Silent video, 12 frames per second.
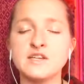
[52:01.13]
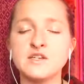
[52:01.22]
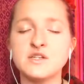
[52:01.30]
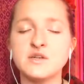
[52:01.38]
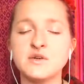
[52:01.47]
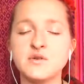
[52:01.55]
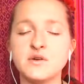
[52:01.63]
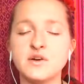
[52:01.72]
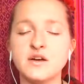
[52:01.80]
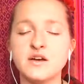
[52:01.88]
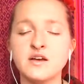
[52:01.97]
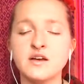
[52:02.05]
to.
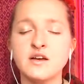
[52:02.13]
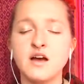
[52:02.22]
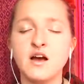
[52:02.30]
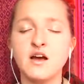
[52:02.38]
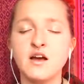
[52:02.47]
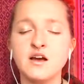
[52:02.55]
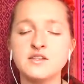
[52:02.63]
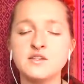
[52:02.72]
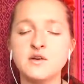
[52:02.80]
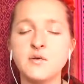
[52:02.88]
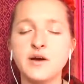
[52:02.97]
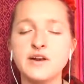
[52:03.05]
Is
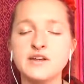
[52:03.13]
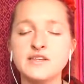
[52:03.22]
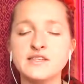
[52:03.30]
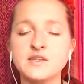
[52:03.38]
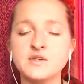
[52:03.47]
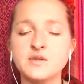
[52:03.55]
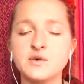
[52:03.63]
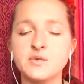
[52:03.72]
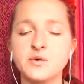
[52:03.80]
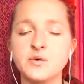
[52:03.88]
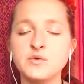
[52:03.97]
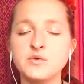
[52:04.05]
your awareness sent to the
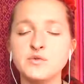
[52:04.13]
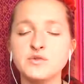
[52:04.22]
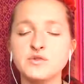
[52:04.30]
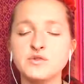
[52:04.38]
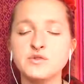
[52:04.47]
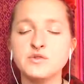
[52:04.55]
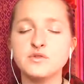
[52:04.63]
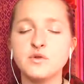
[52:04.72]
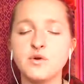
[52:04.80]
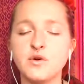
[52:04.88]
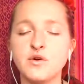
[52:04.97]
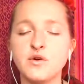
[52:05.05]
roots,
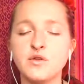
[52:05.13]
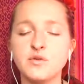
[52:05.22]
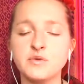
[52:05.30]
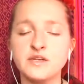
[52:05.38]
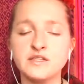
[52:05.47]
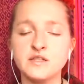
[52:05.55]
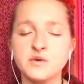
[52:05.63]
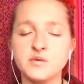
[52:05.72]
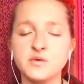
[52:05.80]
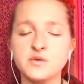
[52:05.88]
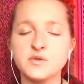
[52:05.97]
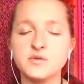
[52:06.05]
or the place of the
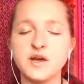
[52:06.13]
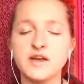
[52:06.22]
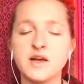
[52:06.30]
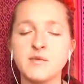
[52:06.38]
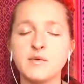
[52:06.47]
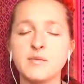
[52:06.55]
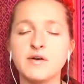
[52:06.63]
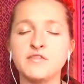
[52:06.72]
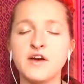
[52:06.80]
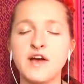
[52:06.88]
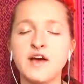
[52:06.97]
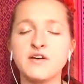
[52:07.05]
roots right come above
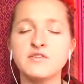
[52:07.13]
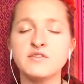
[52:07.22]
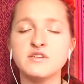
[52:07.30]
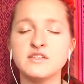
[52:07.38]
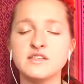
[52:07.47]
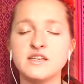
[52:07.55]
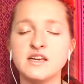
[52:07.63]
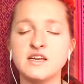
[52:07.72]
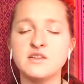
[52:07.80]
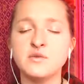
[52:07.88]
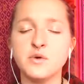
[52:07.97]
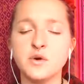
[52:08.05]
ground? Is it
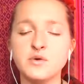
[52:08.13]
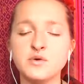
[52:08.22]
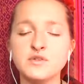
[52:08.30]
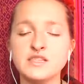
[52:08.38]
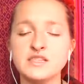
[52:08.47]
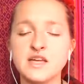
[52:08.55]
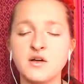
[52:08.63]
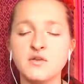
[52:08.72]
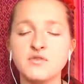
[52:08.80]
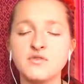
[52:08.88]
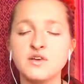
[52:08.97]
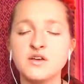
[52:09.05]
in the rose
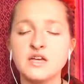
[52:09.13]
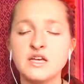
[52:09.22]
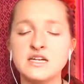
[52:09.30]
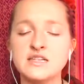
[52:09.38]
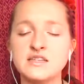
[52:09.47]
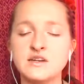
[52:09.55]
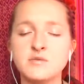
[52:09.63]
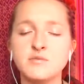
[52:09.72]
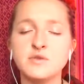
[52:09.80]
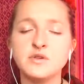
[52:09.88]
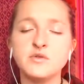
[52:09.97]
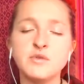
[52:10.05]
itself? Is it in a
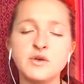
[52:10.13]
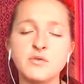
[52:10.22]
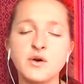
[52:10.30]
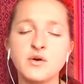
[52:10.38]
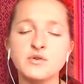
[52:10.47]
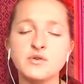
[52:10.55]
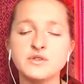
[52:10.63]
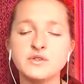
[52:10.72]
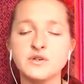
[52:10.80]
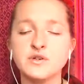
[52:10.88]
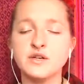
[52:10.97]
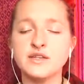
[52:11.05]
blooming rose,
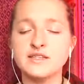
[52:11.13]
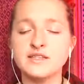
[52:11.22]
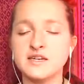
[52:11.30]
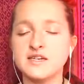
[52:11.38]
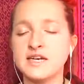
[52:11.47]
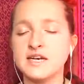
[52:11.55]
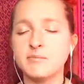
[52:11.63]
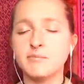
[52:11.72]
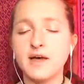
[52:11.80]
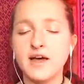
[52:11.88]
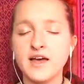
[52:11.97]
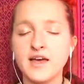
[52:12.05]
or is it in a tight
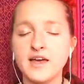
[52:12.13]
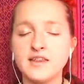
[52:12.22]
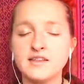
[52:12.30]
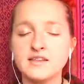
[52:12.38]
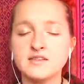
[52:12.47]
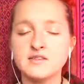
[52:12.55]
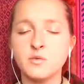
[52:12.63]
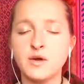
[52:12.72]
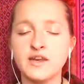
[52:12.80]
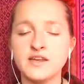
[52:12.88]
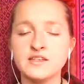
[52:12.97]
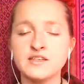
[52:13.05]
bud that's
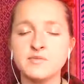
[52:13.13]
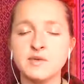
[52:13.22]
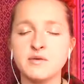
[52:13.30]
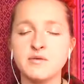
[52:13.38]
awaiting to be,